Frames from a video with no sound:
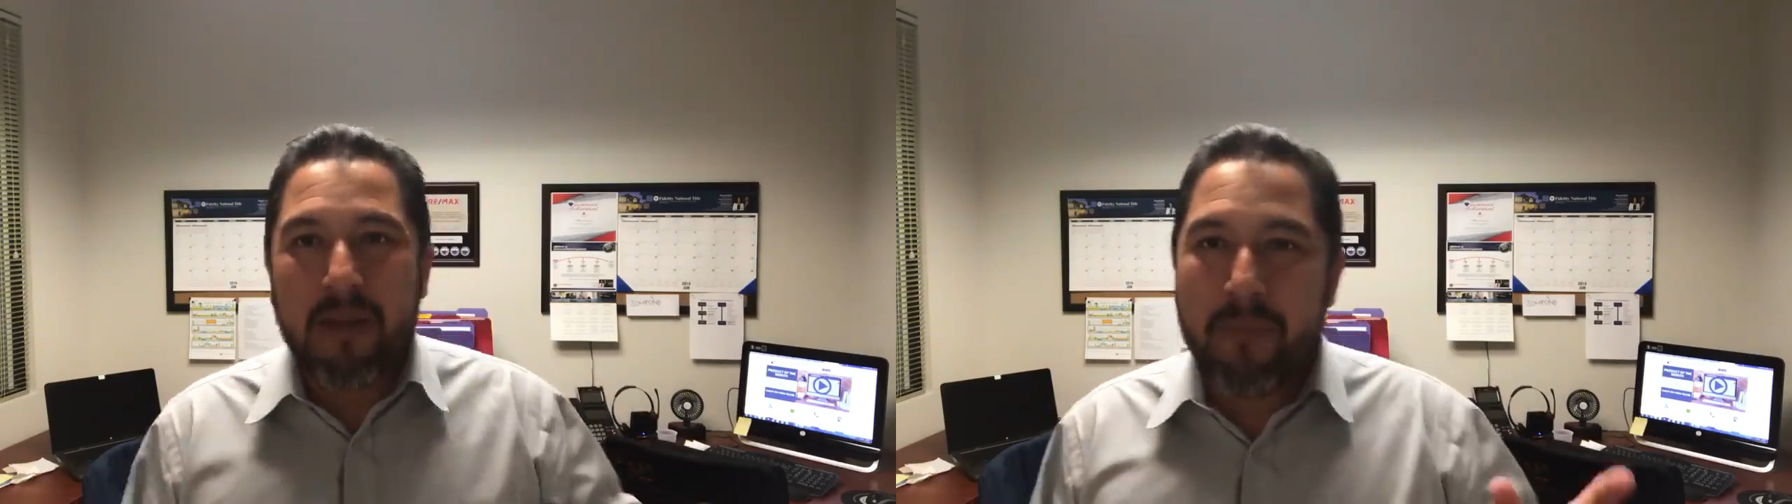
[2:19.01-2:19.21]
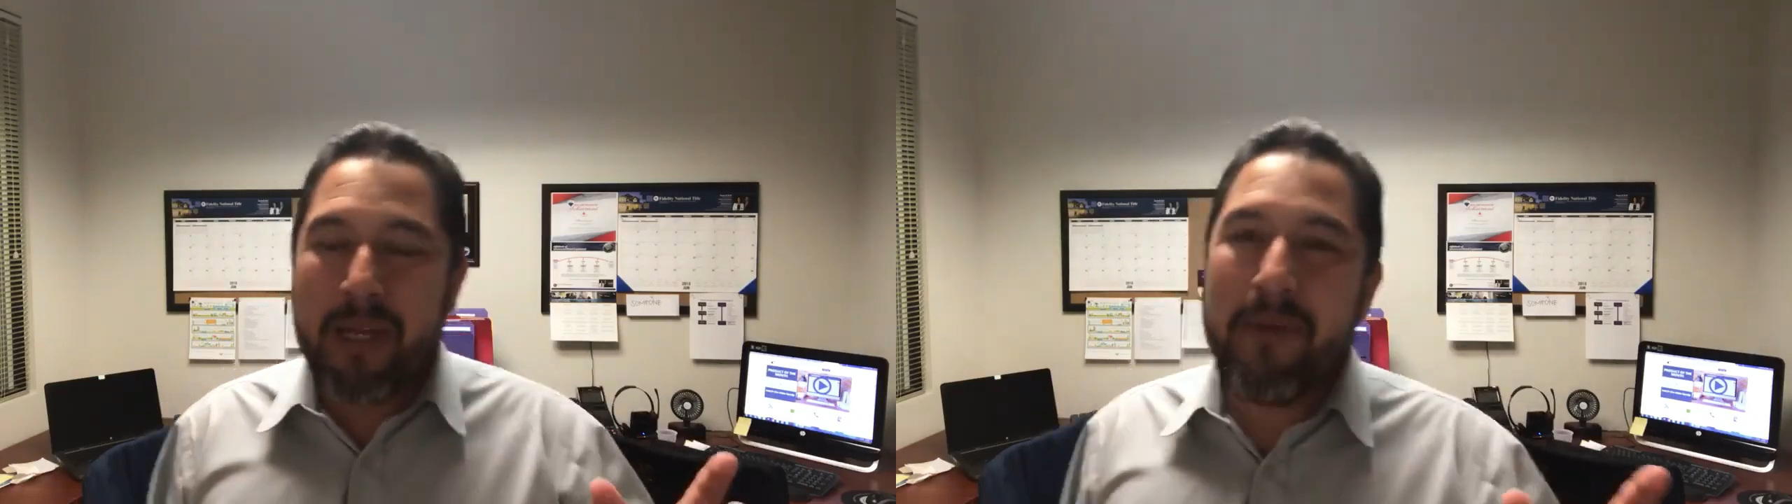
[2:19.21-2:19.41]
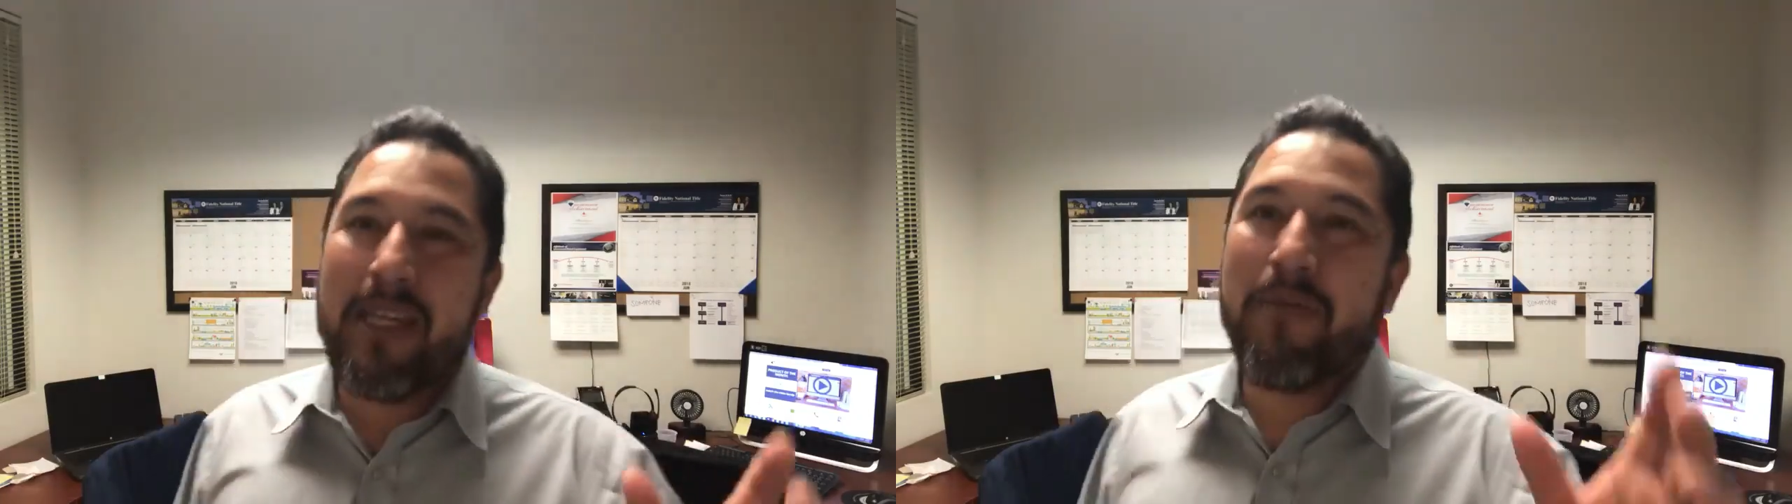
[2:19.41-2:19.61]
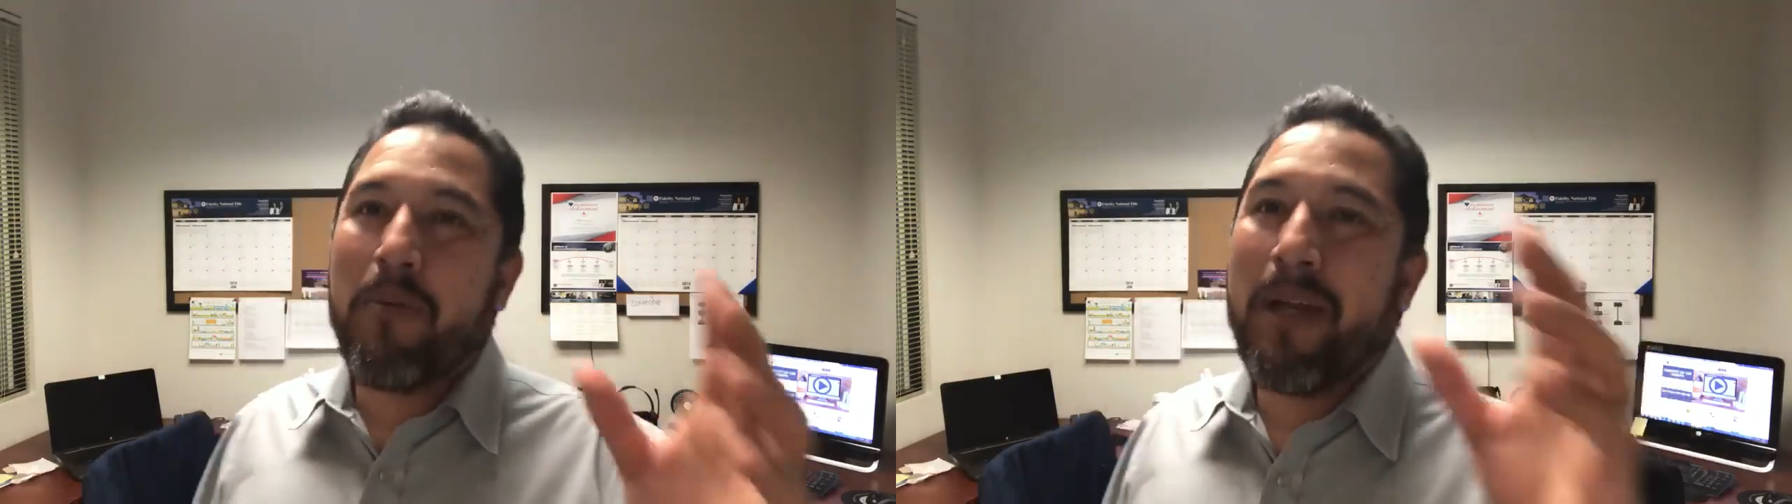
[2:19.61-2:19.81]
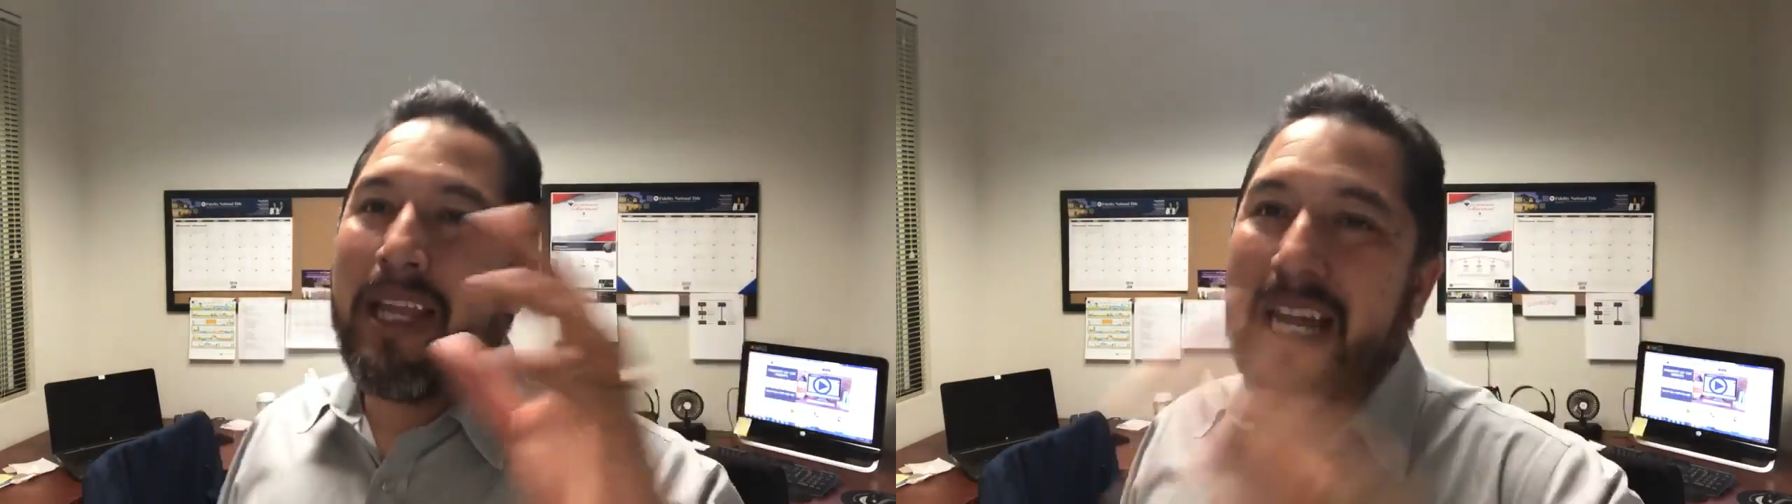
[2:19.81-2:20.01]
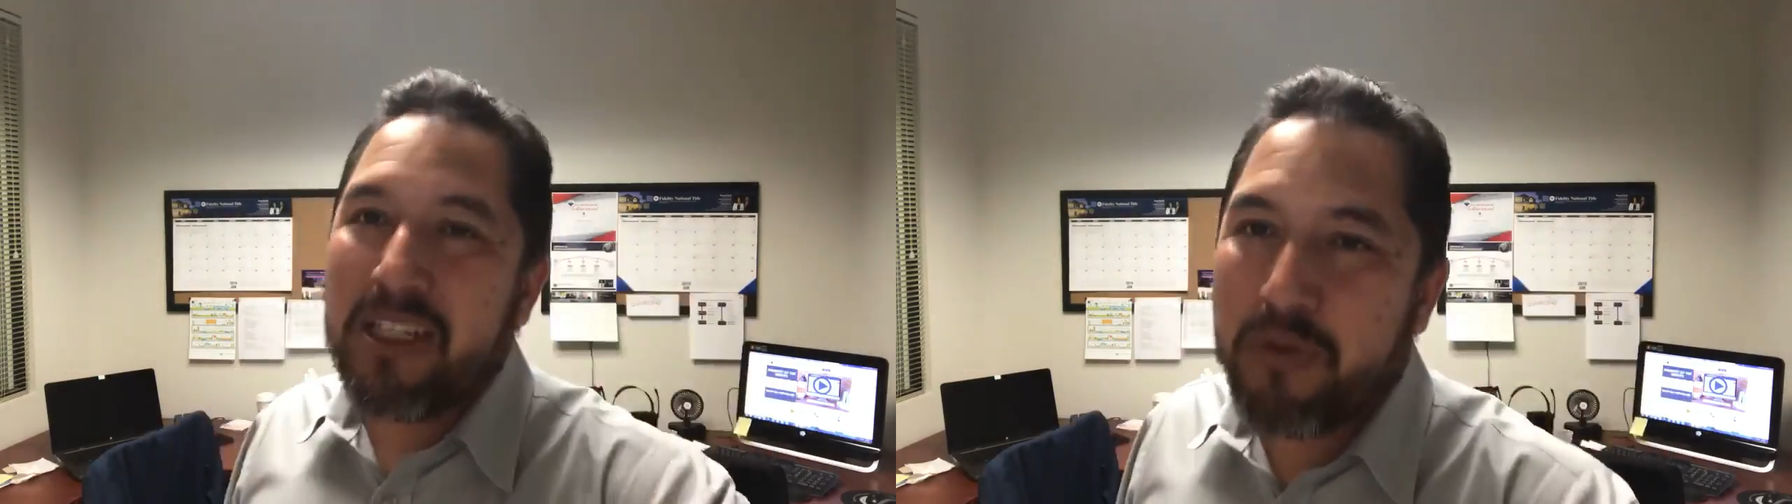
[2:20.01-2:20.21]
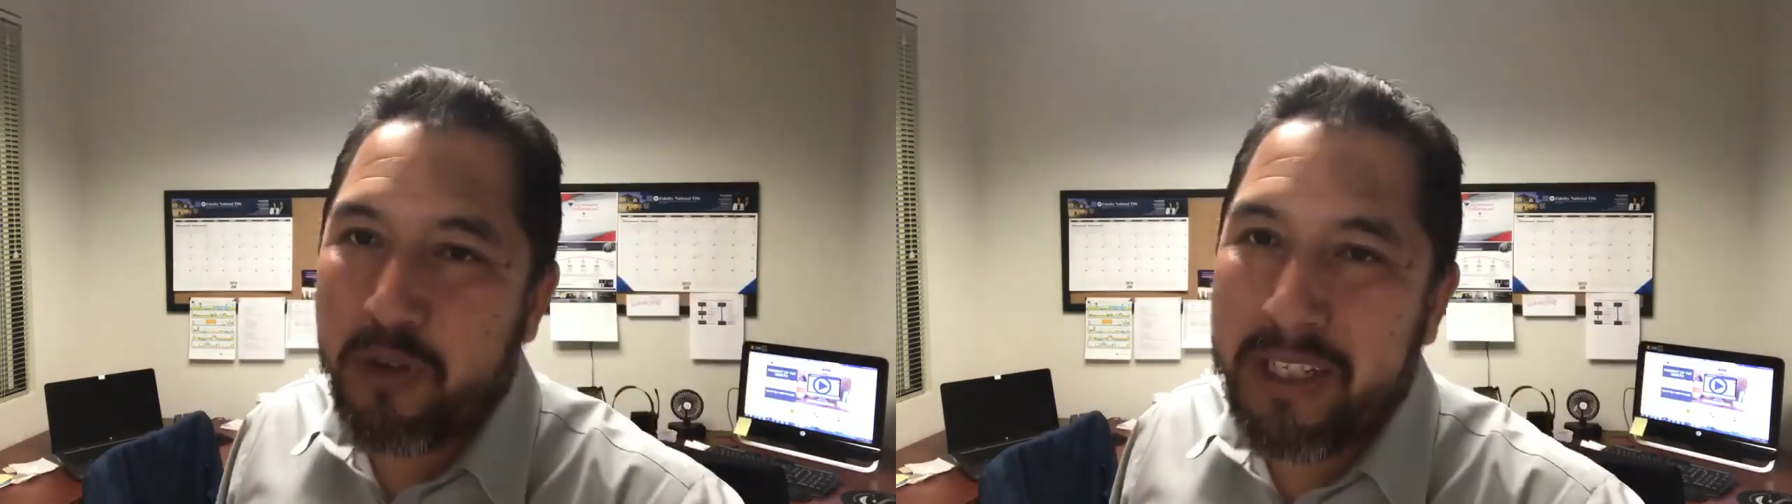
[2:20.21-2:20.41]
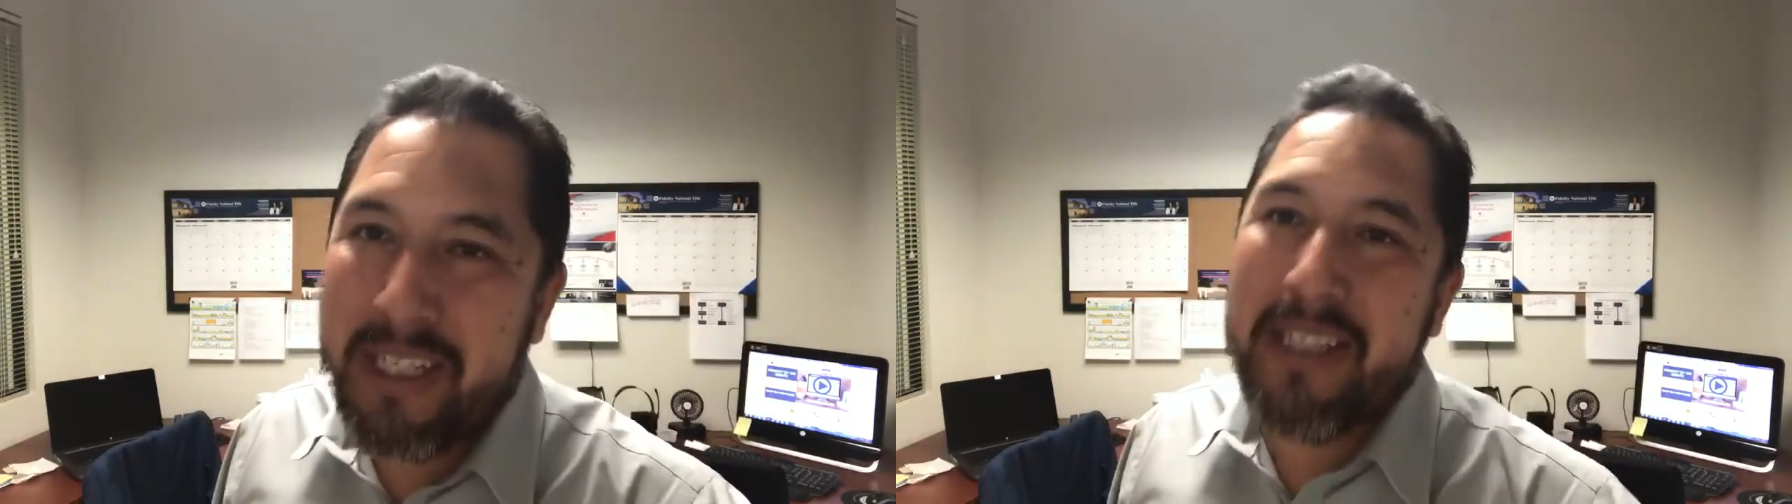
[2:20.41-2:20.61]
Maybe give them a cash
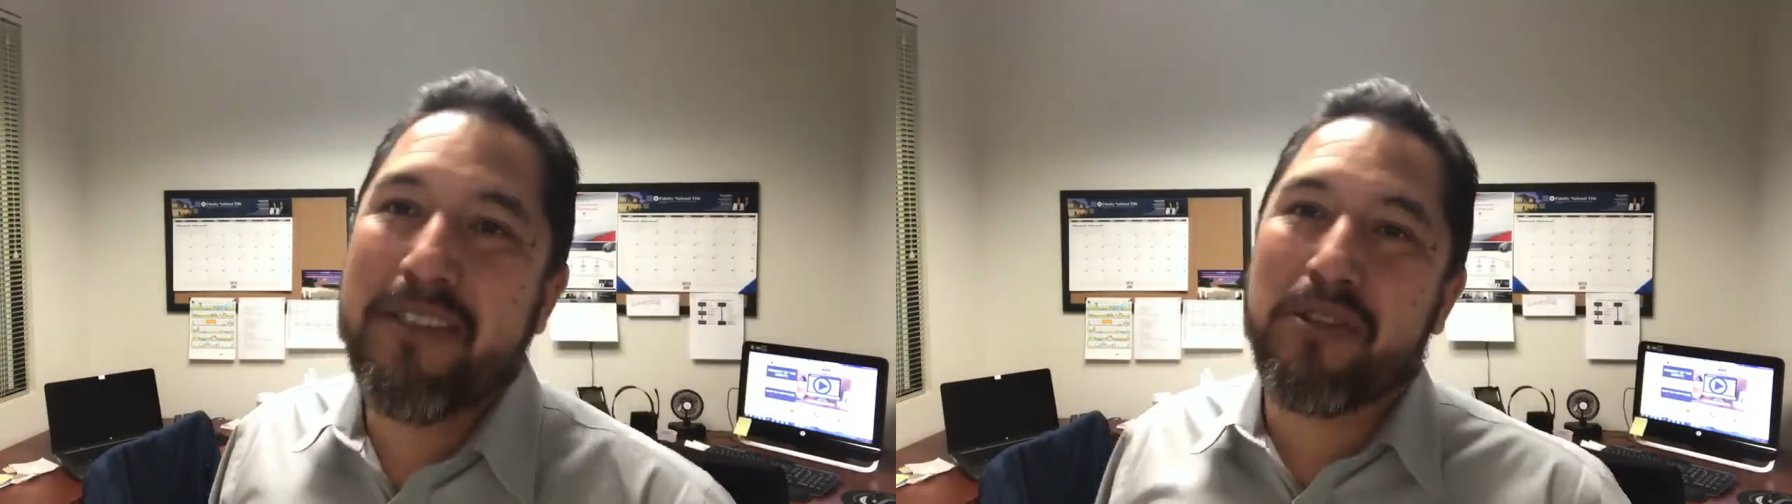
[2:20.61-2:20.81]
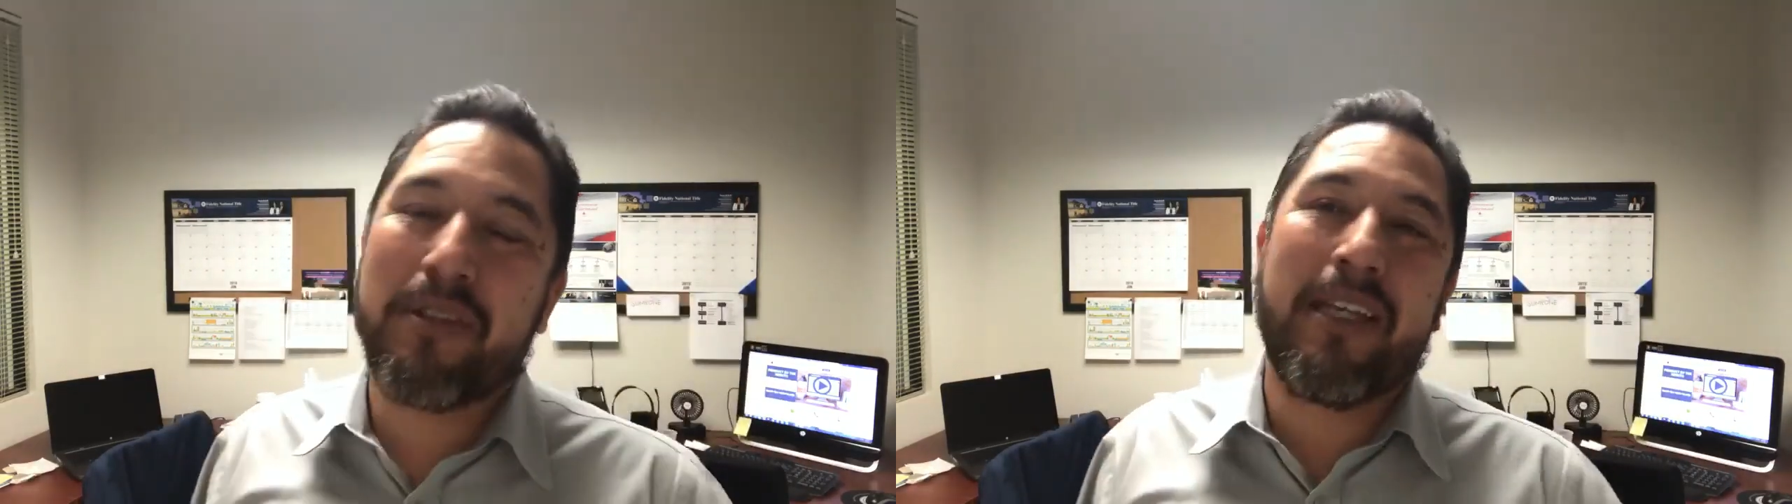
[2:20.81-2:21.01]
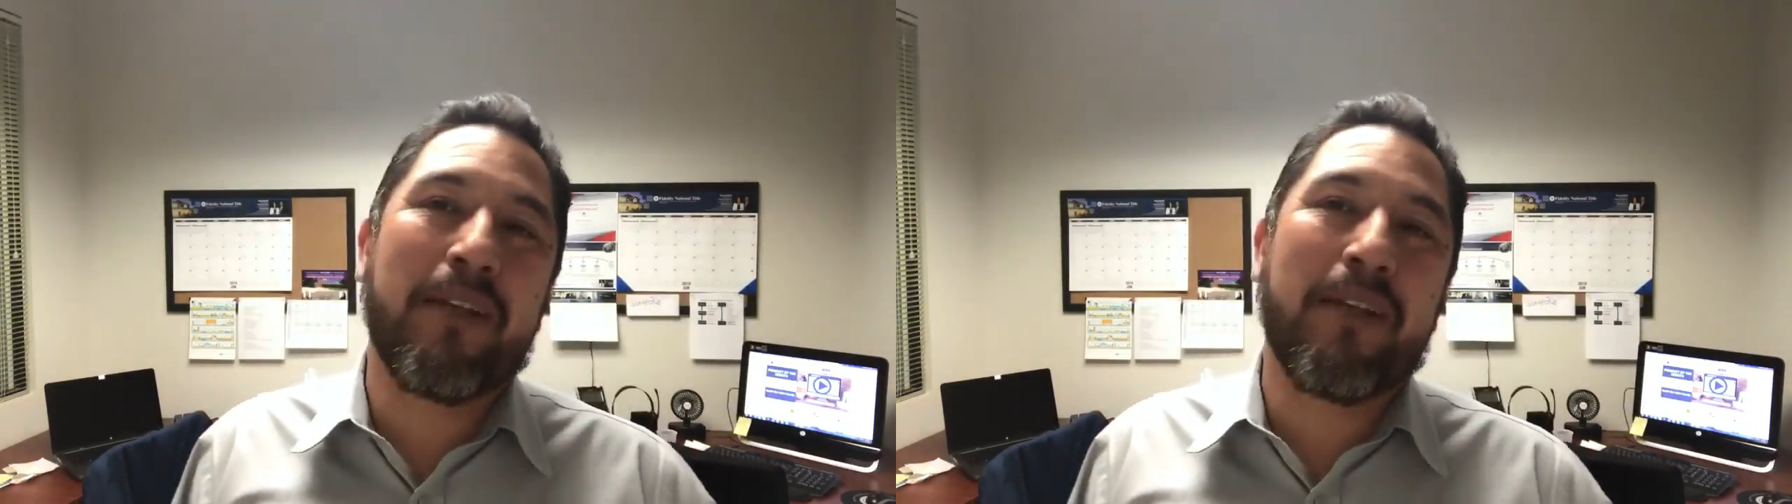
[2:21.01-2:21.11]
for keys so they